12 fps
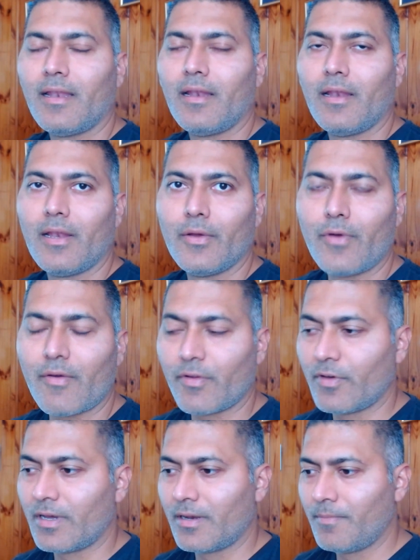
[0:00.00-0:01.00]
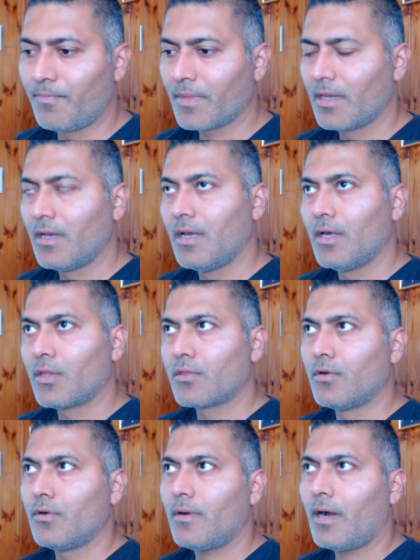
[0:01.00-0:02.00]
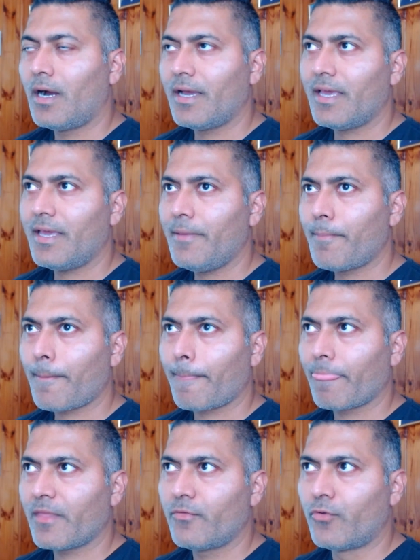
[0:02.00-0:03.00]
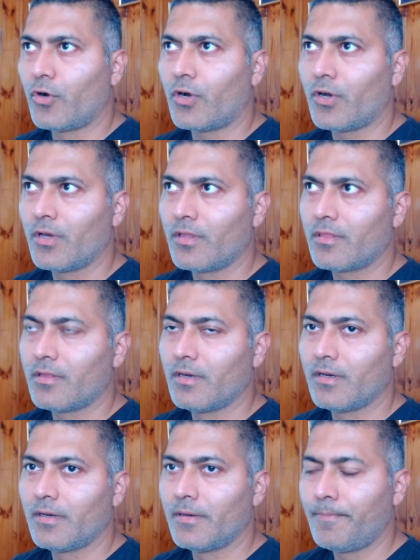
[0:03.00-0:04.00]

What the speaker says: Hello everyone. So I was